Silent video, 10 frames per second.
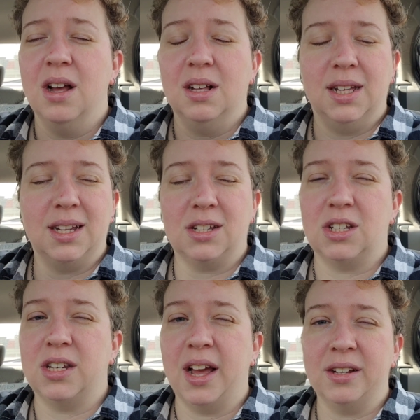like,
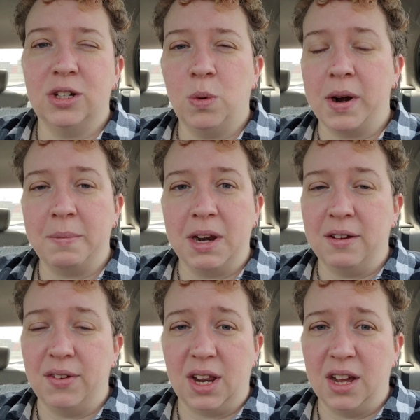10 to 20 minute
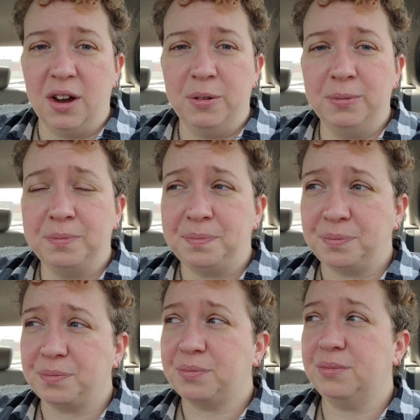video.
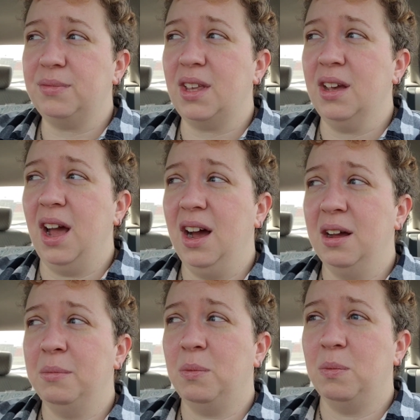
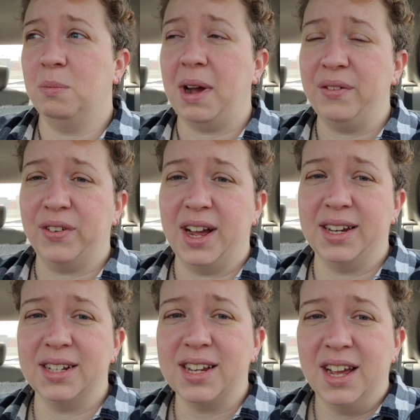My
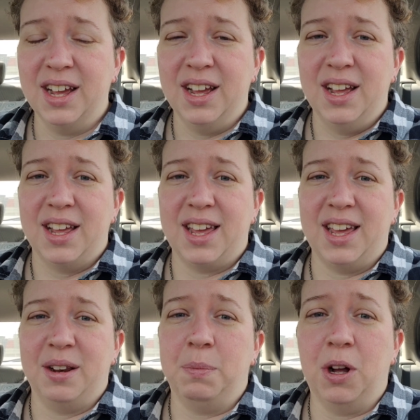friend
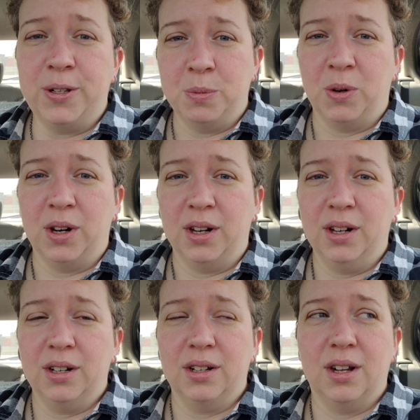in
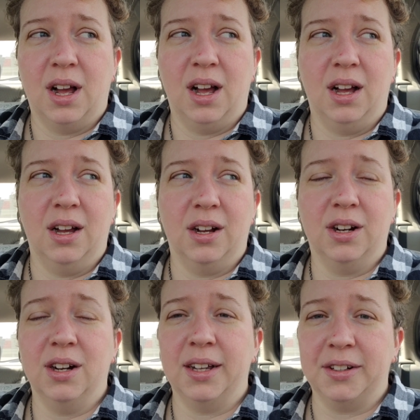Baltimore,
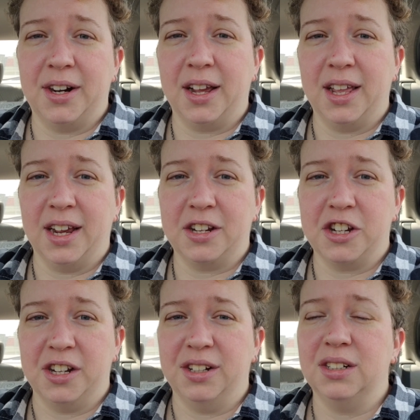her internet
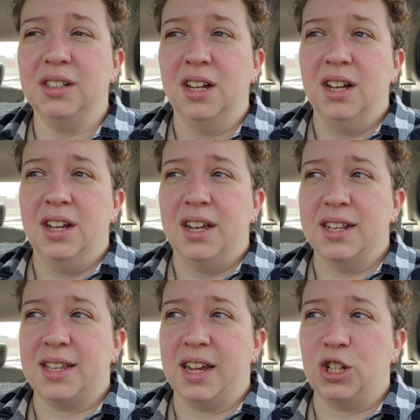connection is
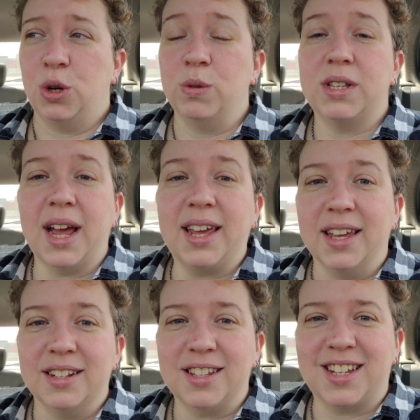like 2
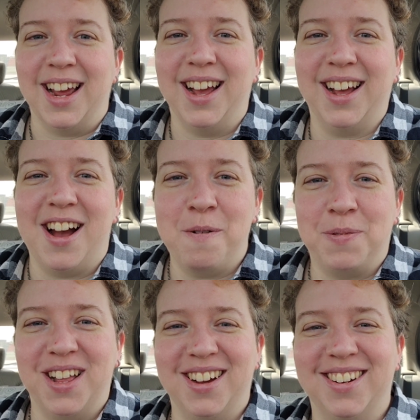seconds to
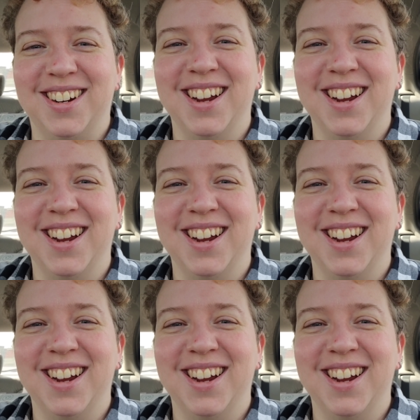upload